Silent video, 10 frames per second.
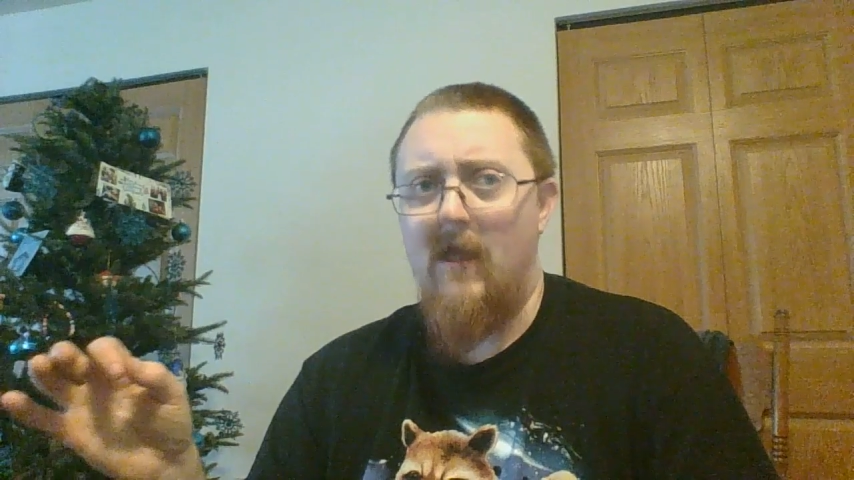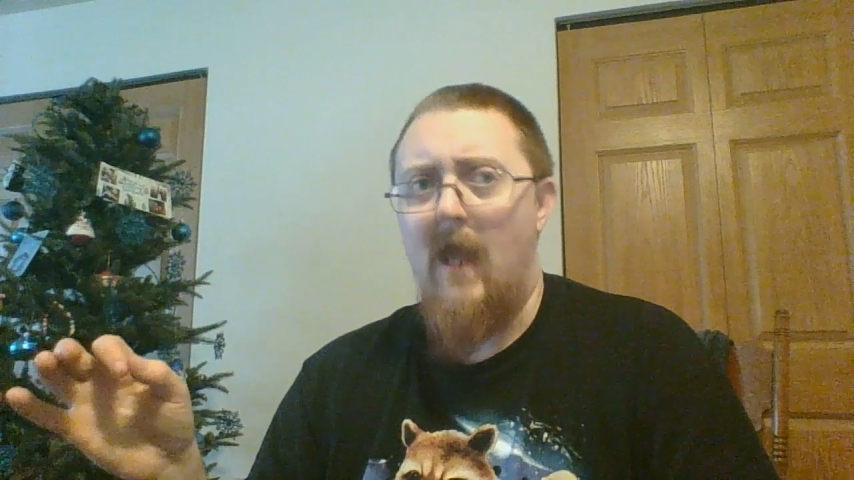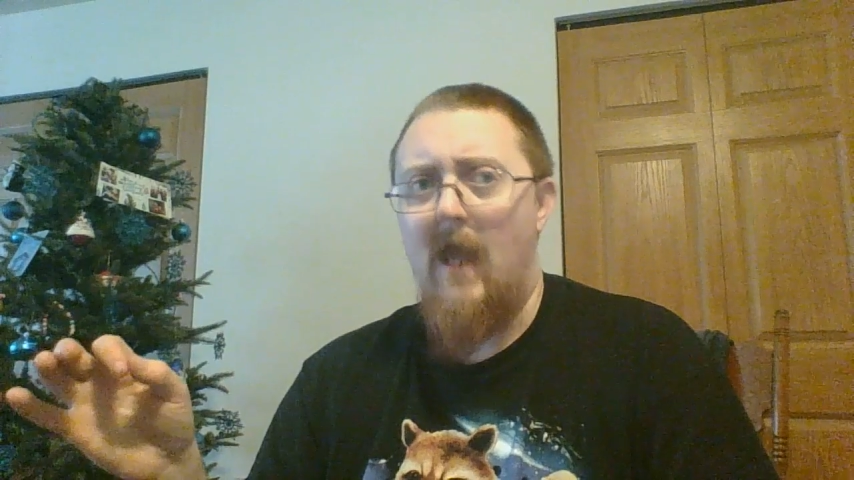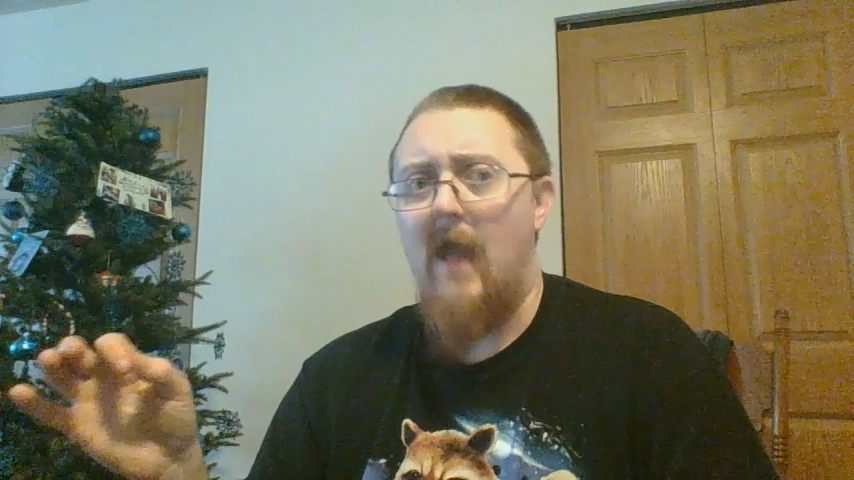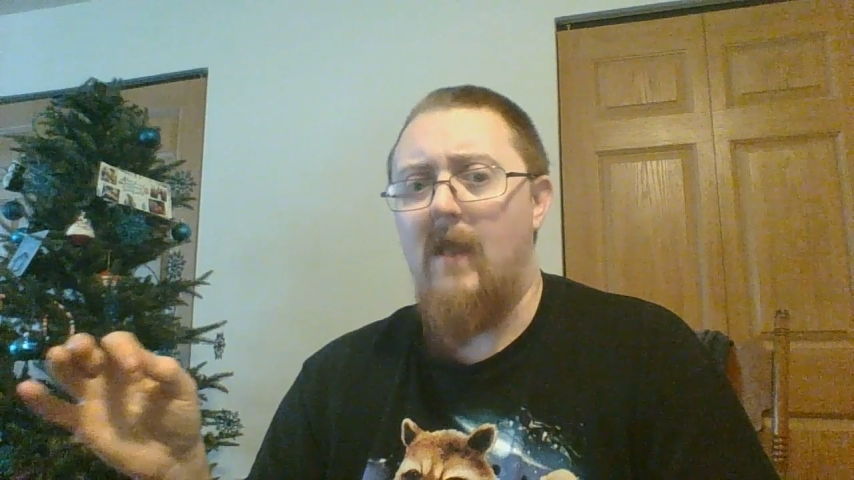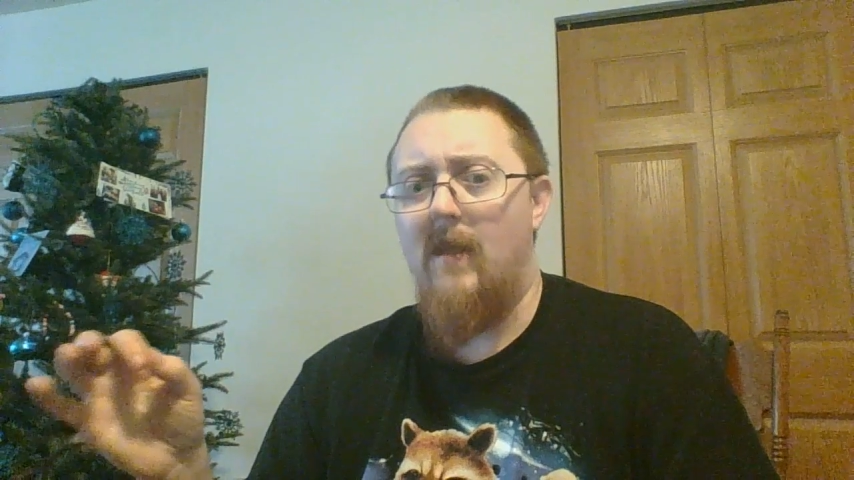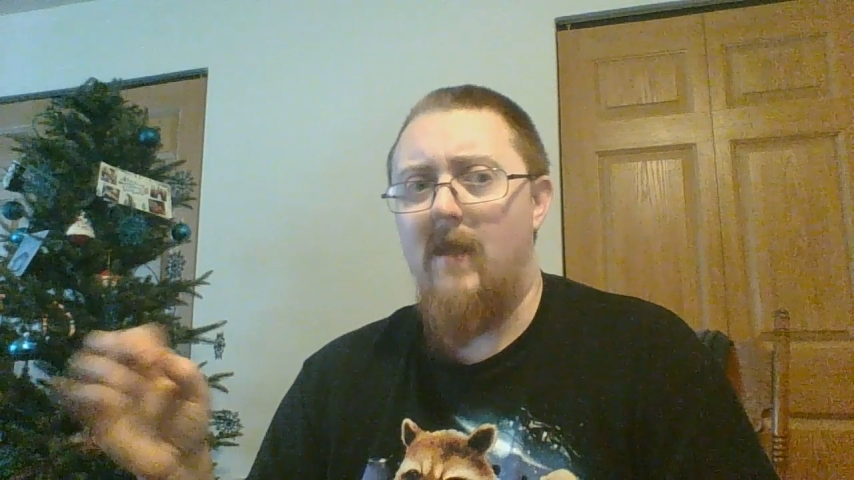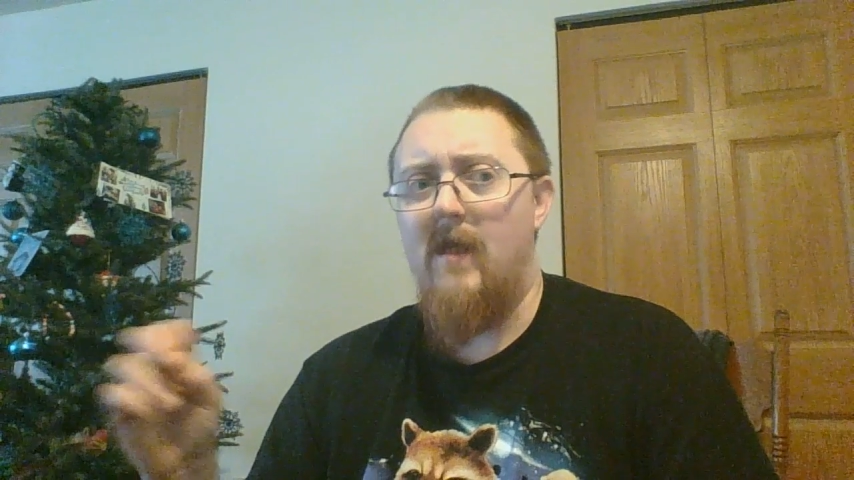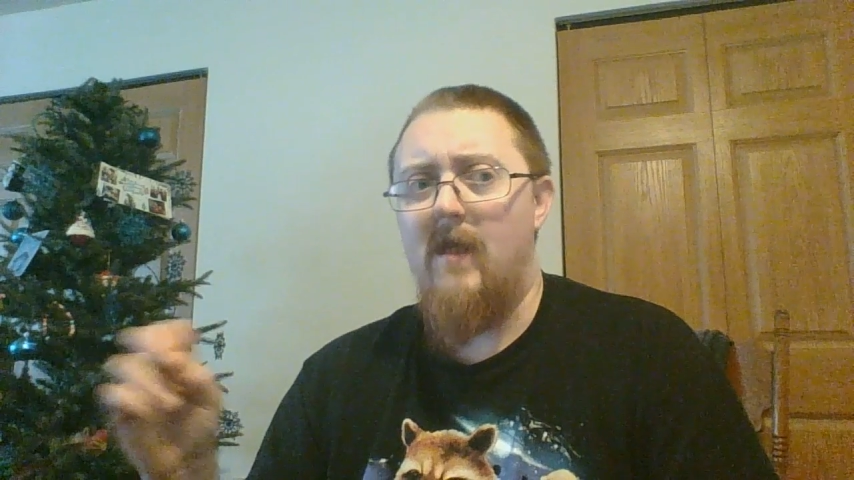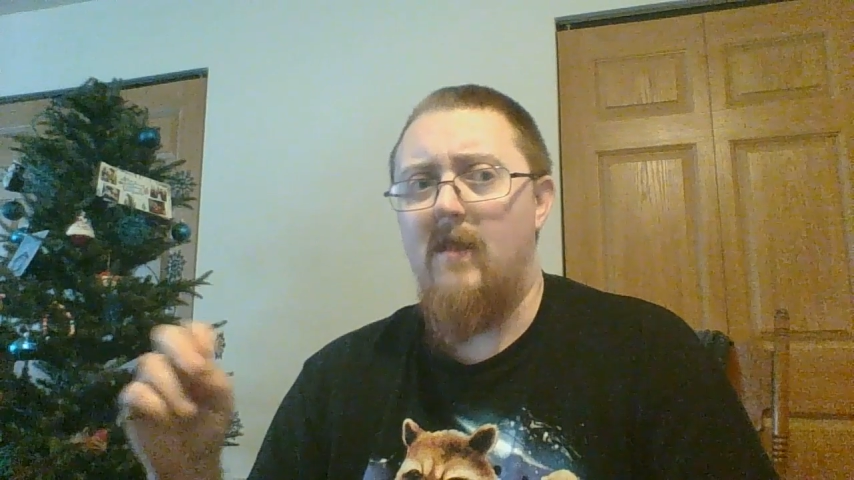And
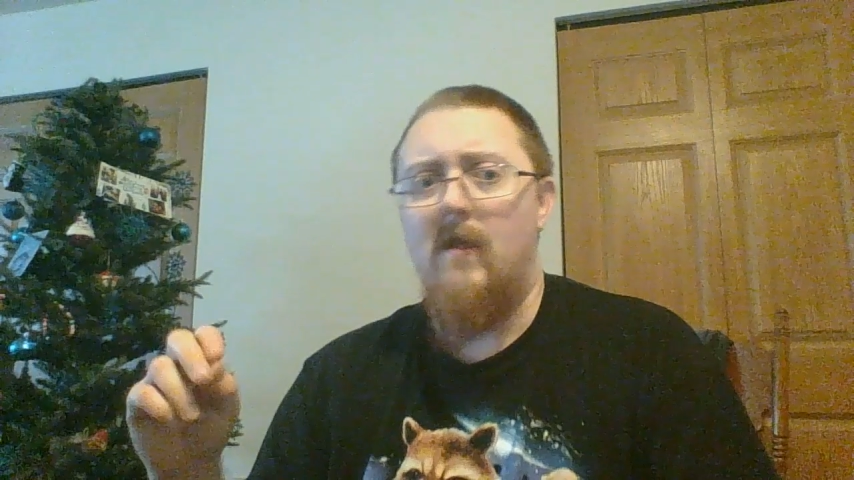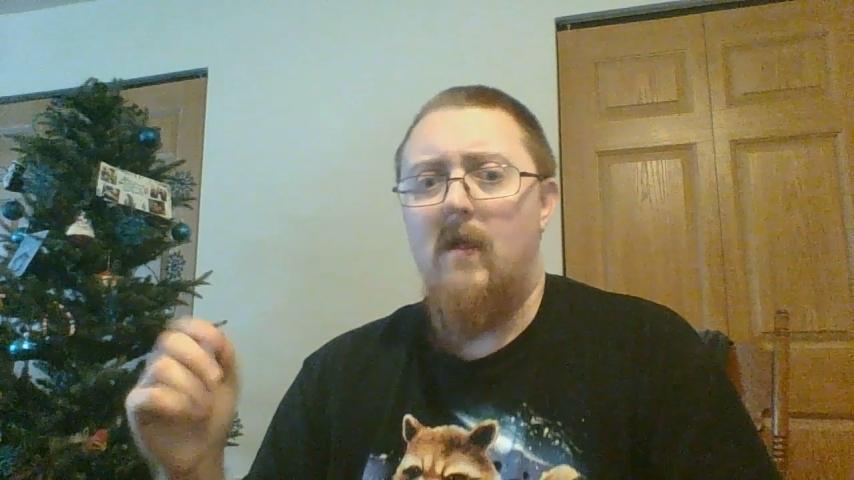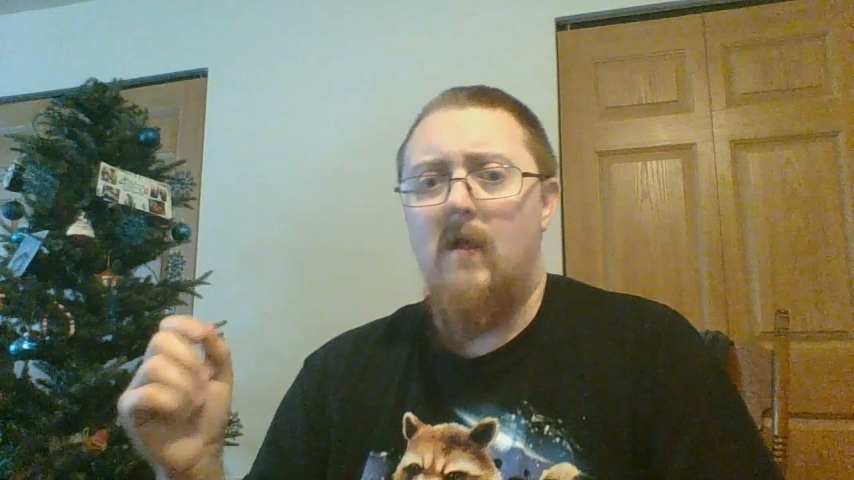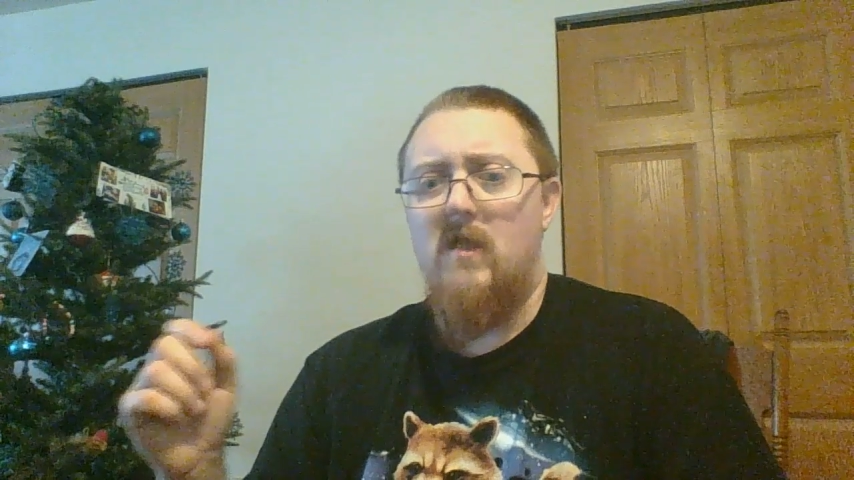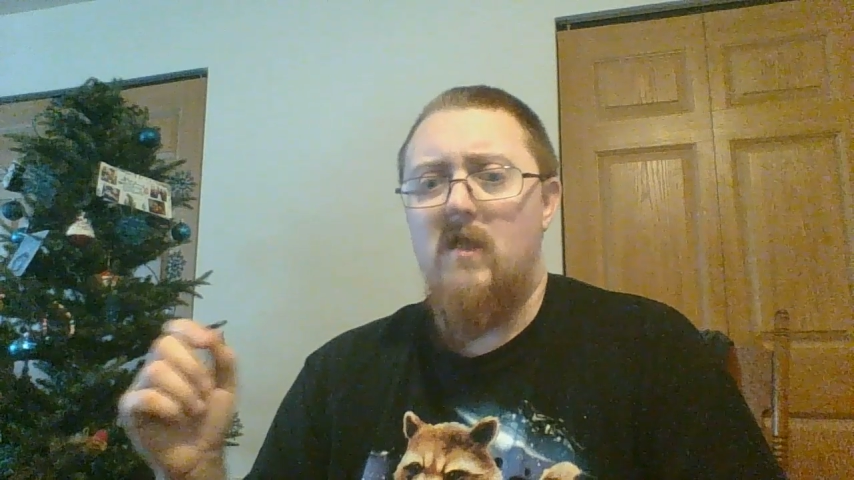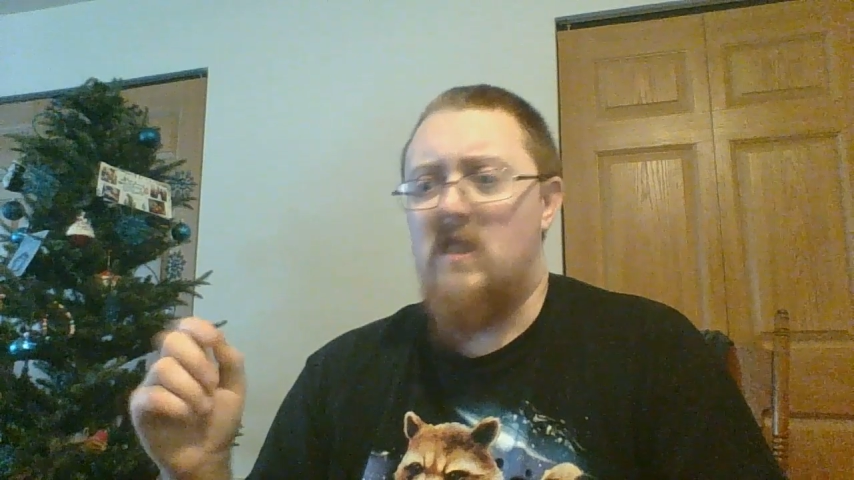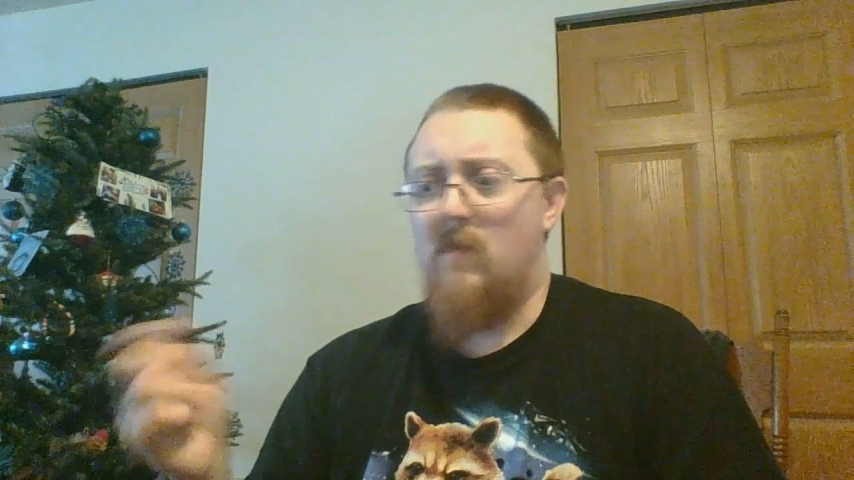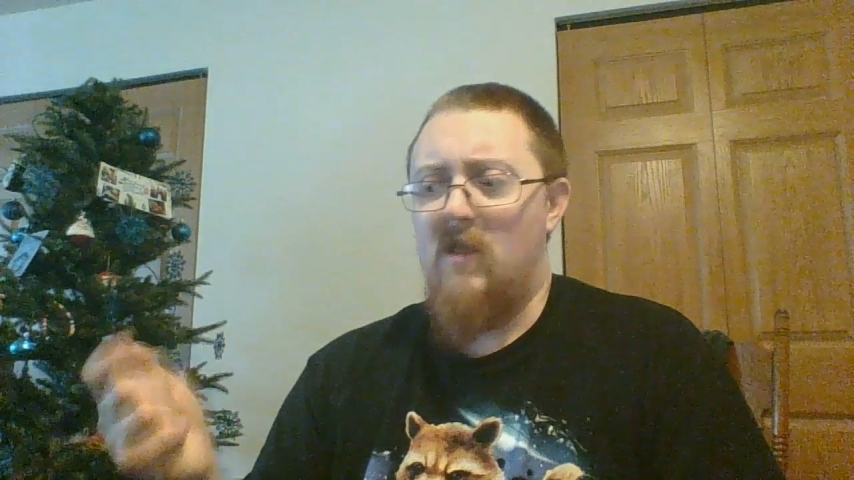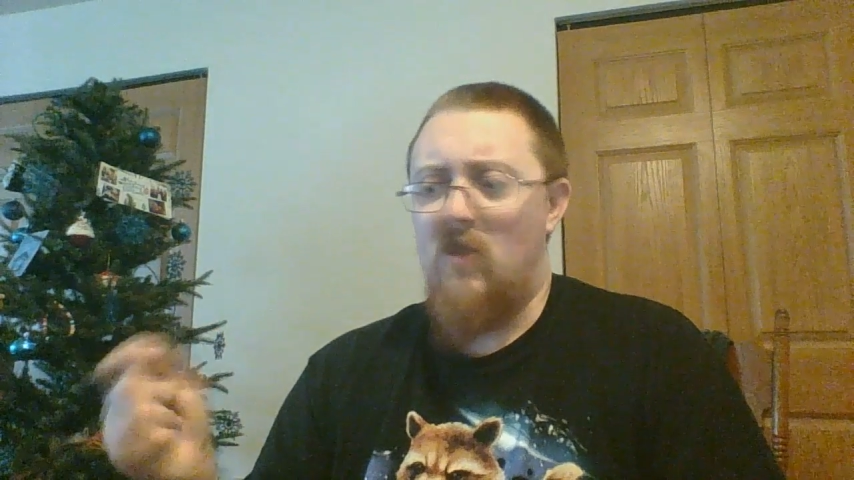then somebody